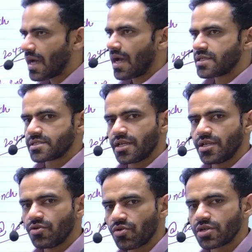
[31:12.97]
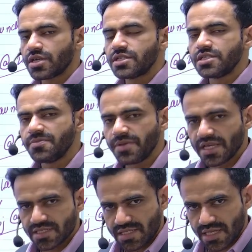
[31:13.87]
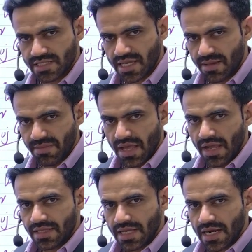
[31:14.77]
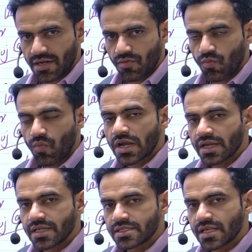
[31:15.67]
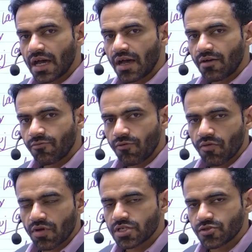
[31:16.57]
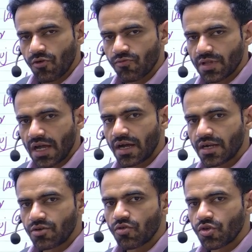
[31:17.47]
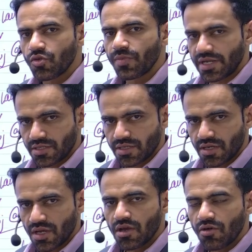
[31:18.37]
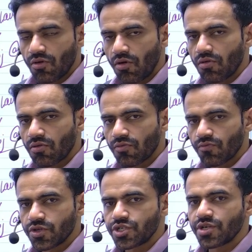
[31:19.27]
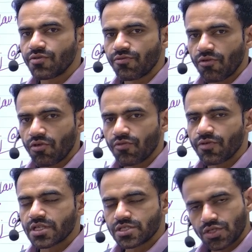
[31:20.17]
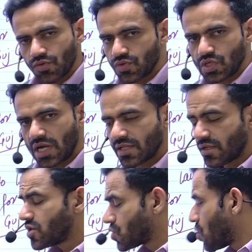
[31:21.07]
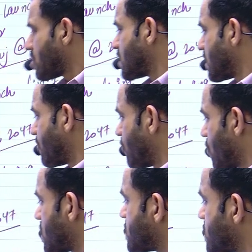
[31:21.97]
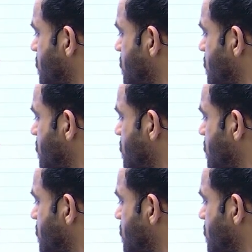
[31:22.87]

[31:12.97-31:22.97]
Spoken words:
asked in your GPSC exam, that what is the focus of the document or vision for Viksit Gujarat. So the focus is